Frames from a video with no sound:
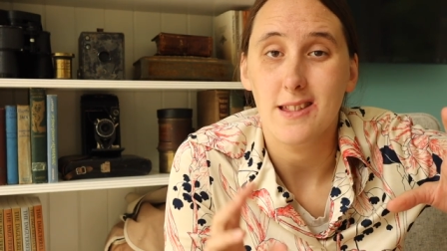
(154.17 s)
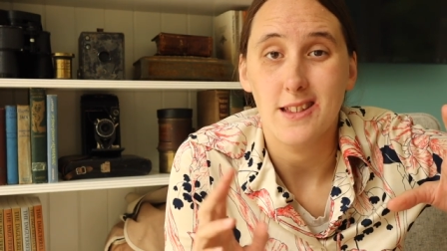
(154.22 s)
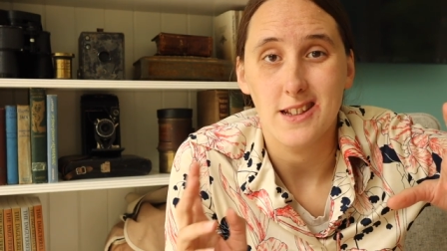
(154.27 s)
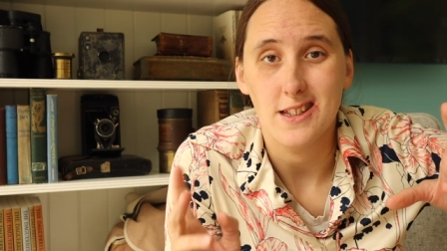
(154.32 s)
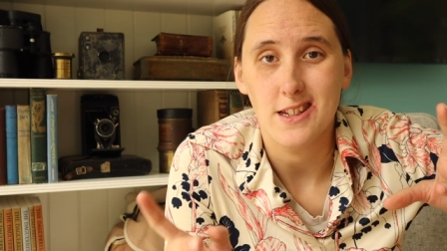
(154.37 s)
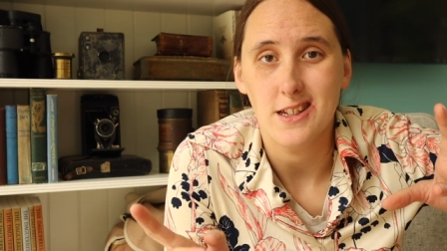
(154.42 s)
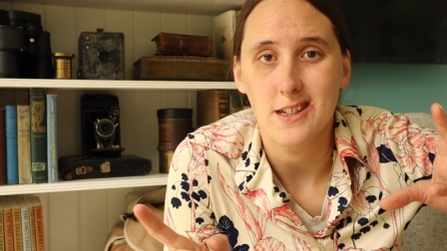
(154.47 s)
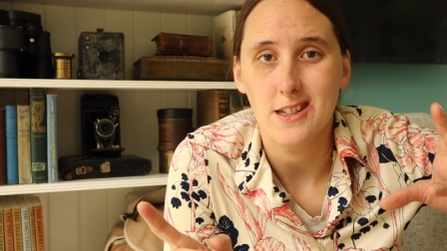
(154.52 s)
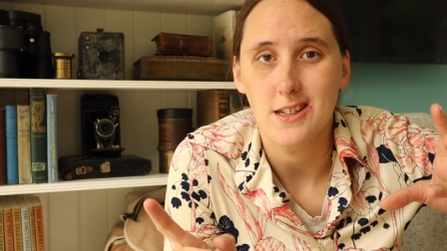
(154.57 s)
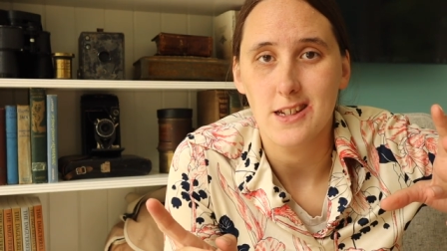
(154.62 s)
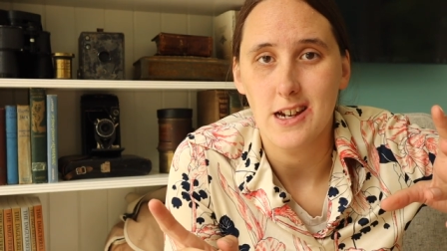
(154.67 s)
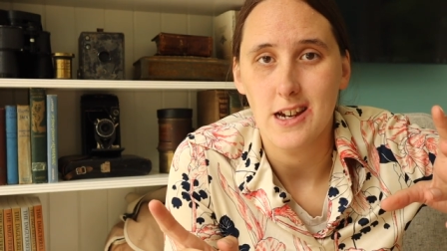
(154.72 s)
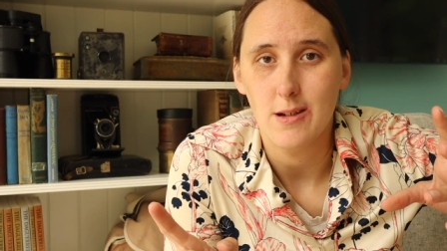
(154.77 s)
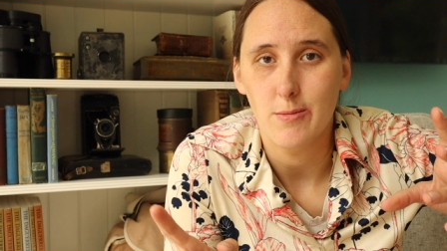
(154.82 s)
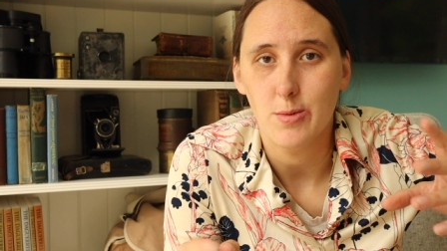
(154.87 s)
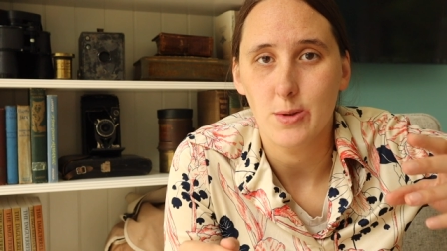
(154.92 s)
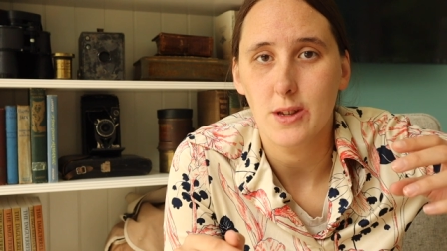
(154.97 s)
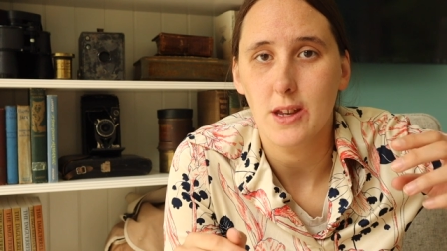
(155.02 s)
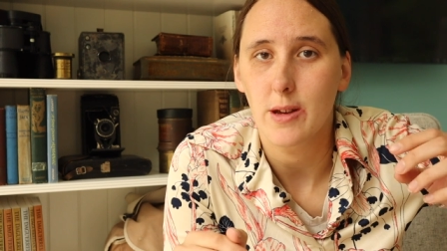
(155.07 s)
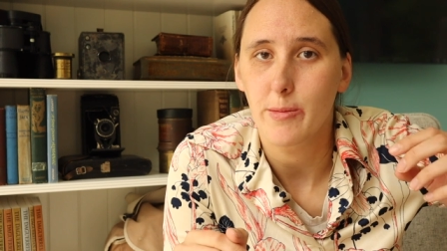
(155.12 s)
the
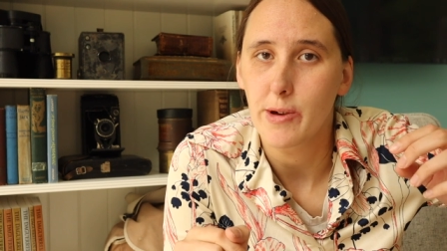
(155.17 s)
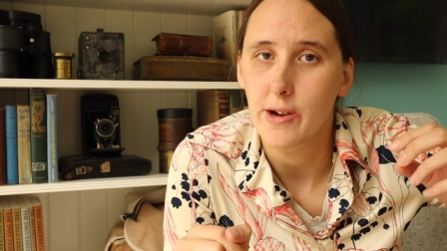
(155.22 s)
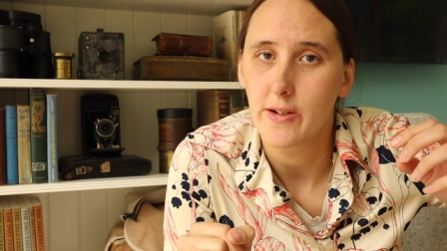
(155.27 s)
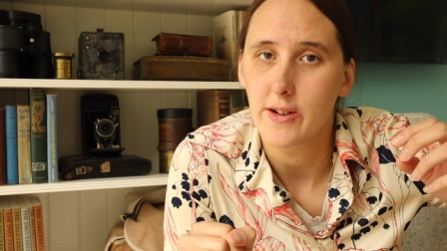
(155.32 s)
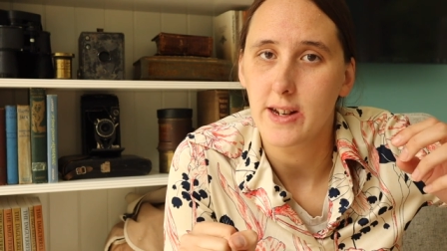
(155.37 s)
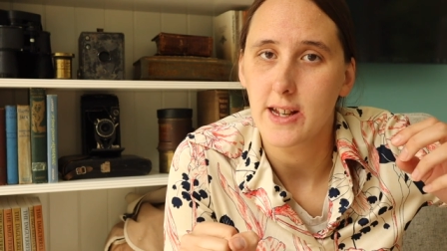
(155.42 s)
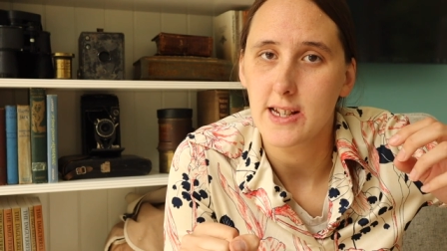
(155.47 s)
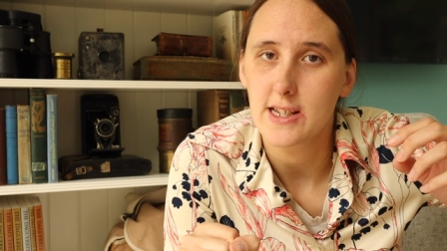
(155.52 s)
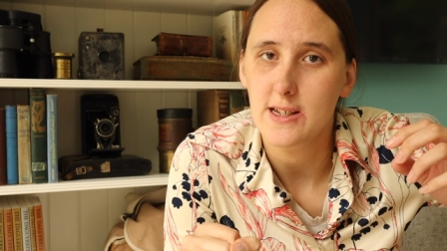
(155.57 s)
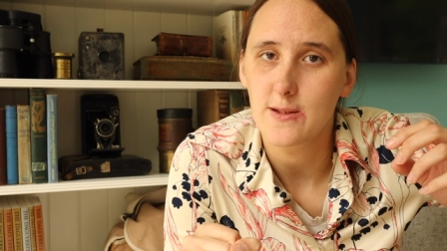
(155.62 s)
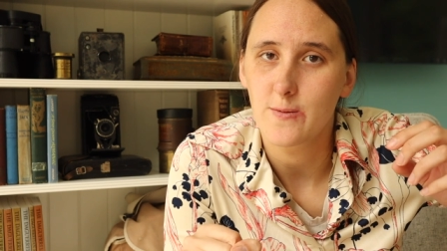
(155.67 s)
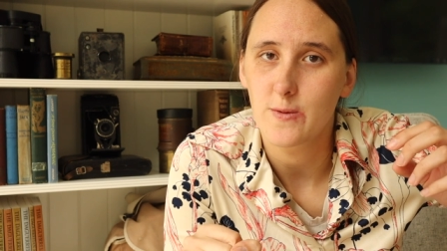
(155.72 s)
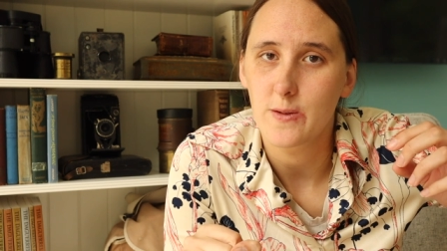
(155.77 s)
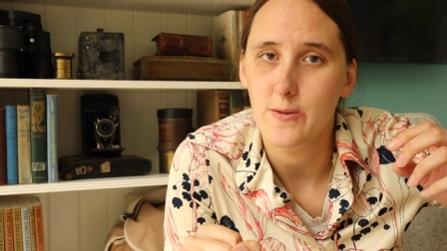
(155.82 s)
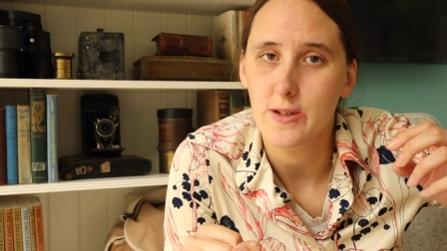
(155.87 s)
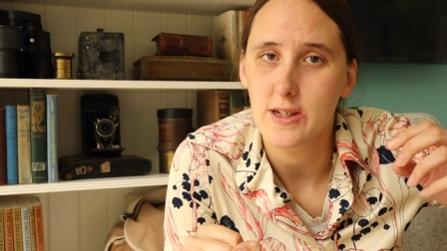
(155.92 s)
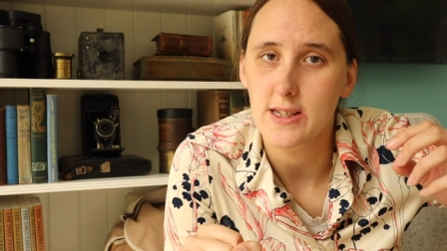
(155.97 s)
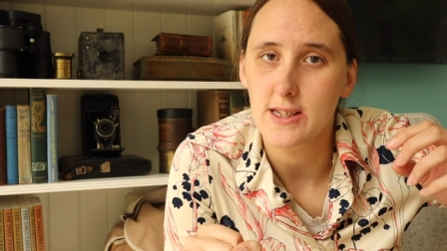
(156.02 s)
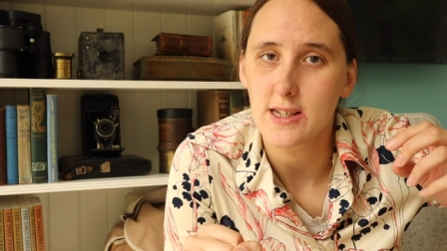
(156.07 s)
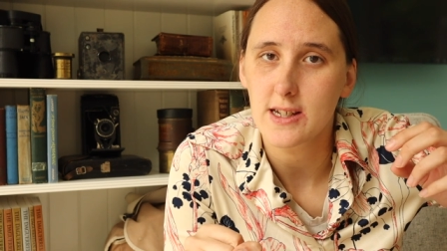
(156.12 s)
tintype, came out in eighteen
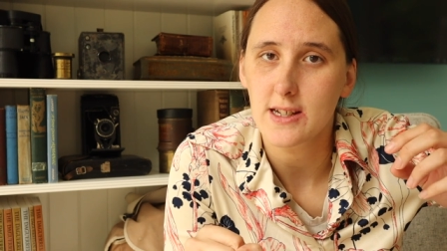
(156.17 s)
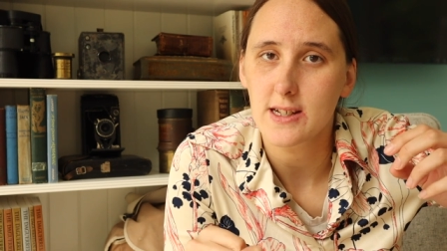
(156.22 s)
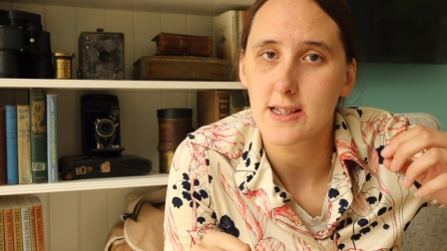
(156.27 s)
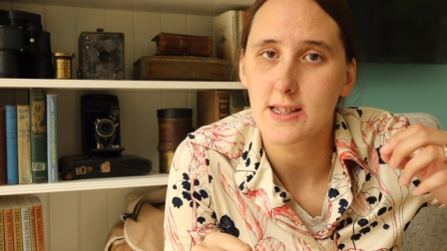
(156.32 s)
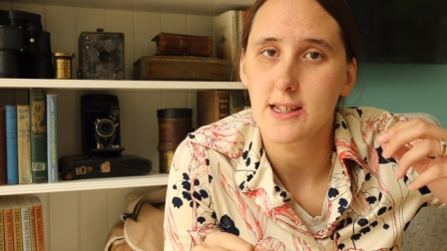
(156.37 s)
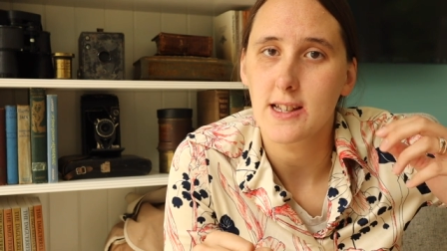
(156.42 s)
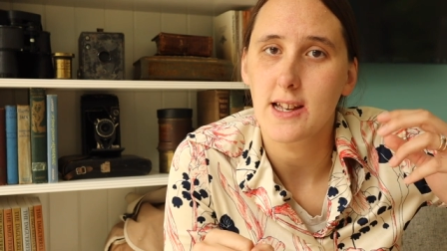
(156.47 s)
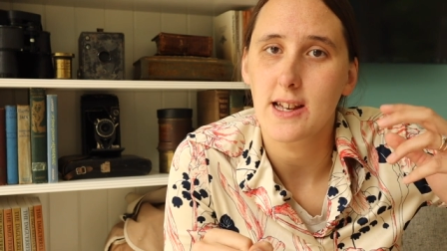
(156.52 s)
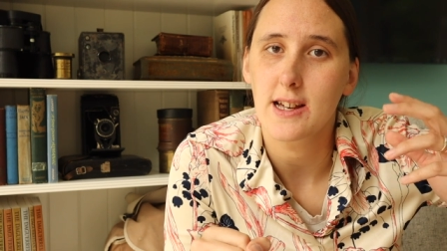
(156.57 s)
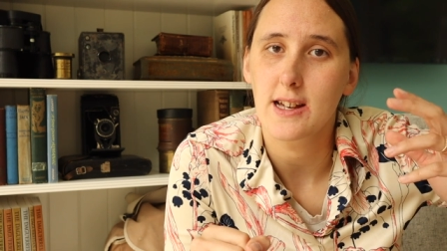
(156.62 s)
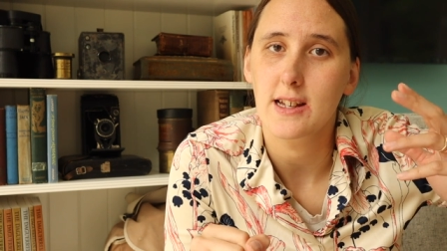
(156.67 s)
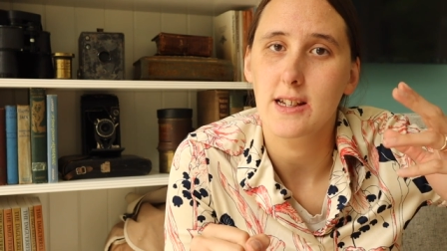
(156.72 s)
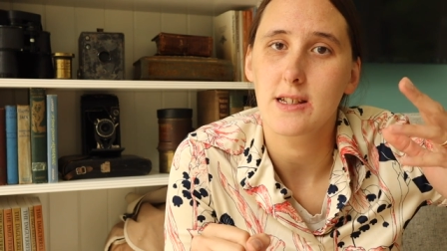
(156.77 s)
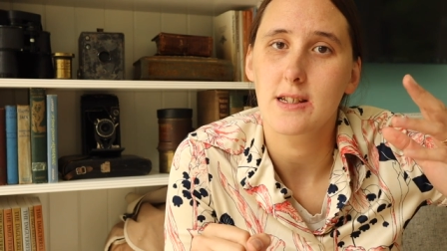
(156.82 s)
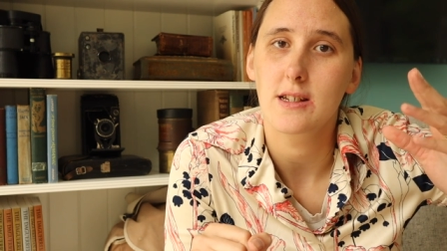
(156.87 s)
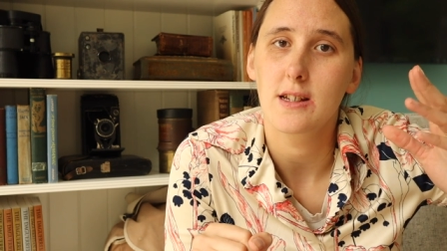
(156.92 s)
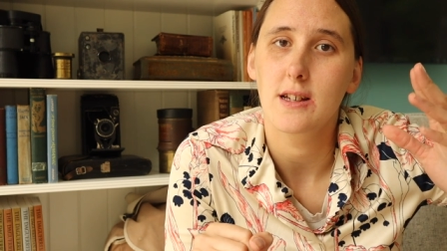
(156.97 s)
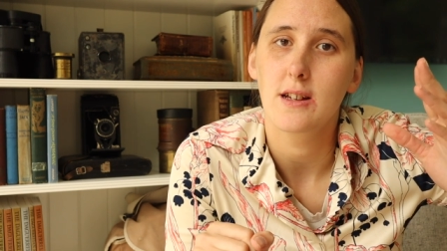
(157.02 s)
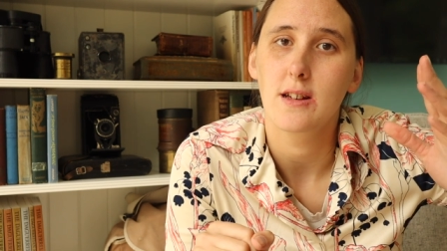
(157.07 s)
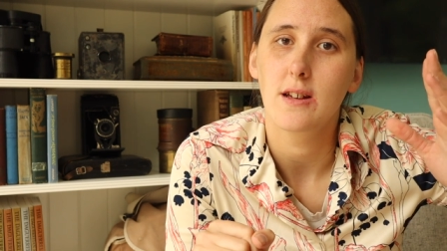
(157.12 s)
fifty-six
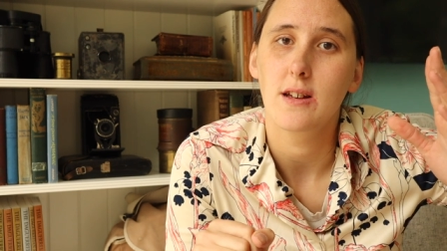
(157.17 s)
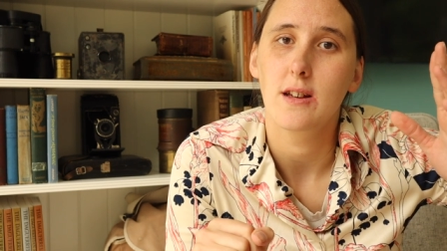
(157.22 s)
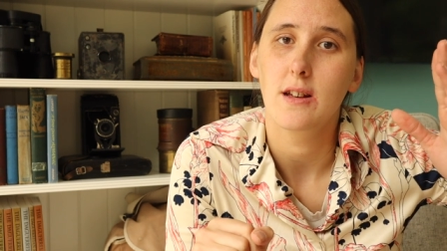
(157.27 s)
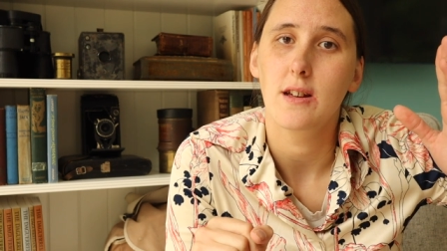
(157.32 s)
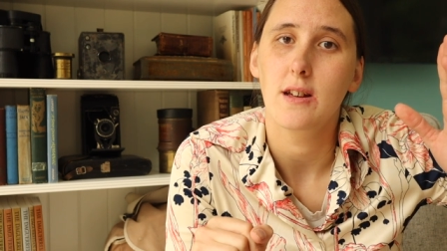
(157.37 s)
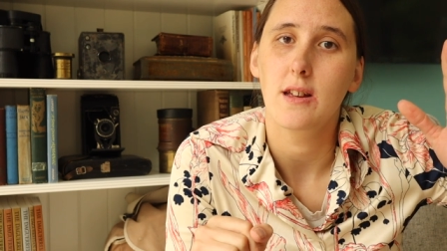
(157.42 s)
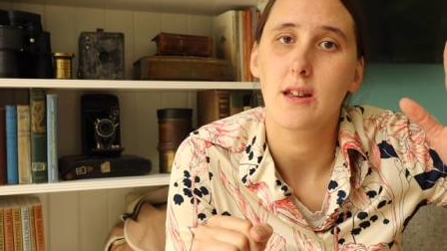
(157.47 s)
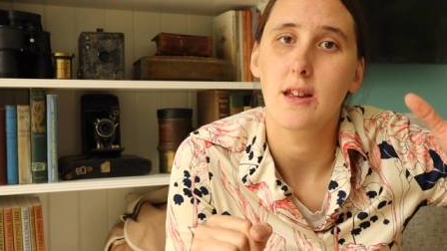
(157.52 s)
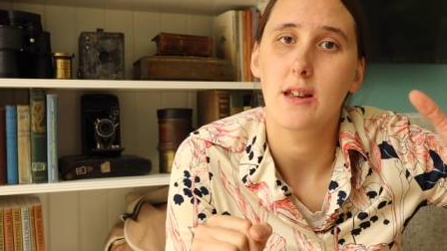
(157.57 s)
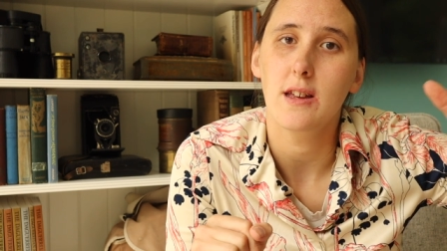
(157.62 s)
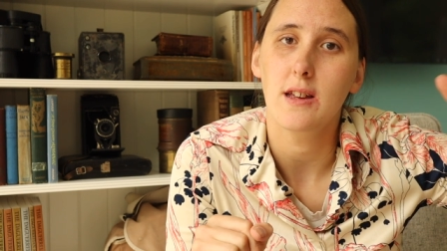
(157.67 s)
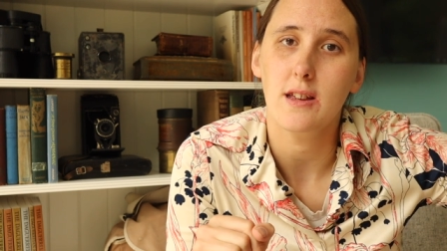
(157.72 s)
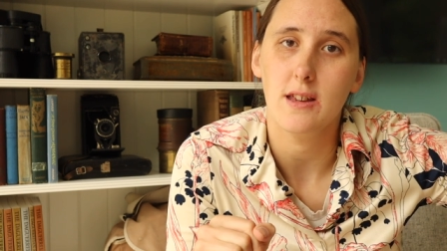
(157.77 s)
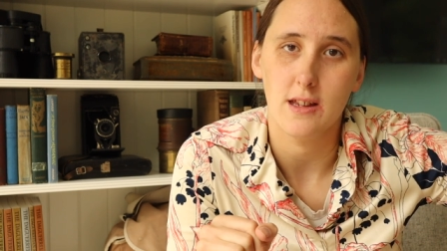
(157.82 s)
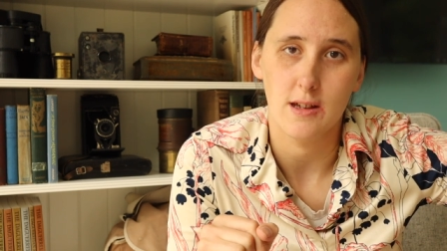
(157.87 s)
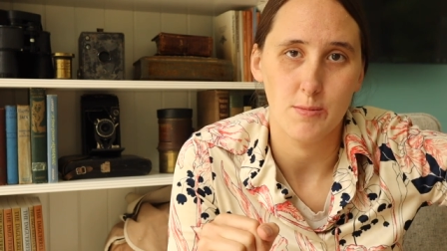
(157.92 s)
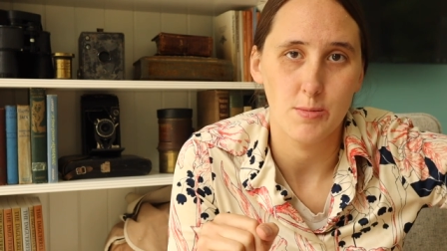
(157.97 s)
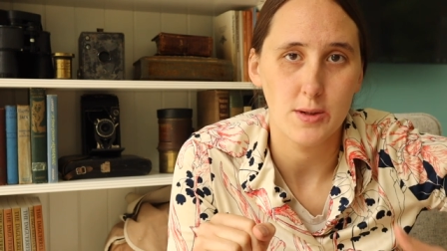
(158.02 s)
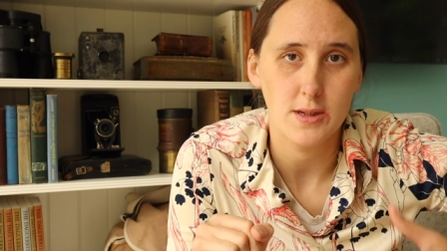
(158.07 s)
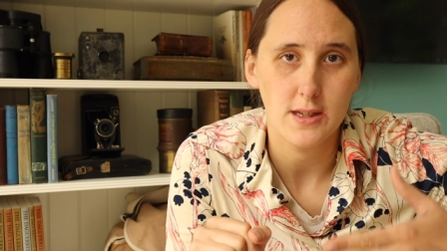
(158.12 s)
and
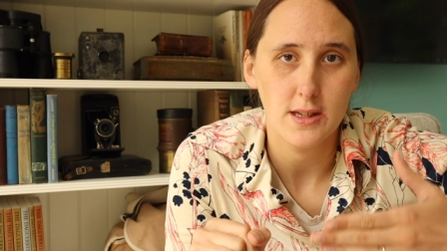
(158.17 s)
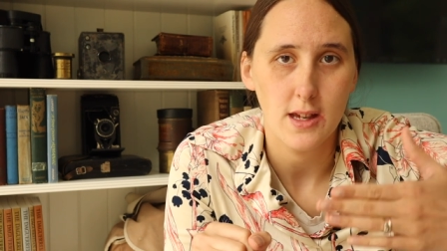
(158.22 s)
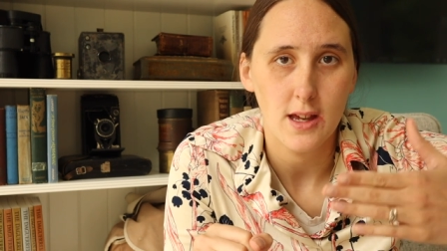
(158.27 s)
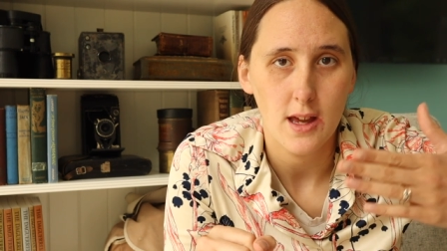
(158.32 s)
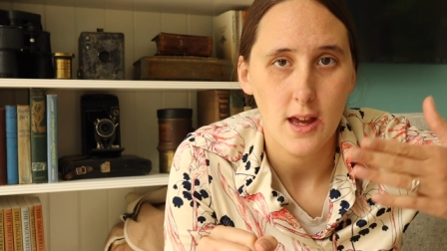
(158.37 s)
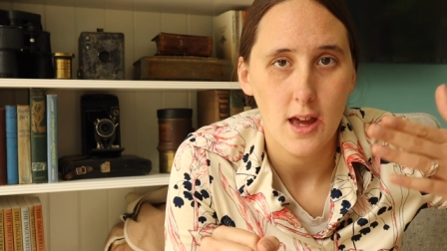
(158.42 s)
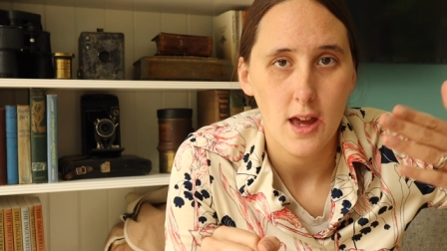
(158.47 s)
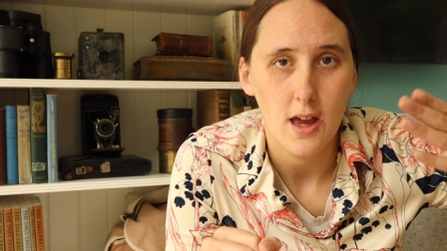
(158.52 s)
eclipsed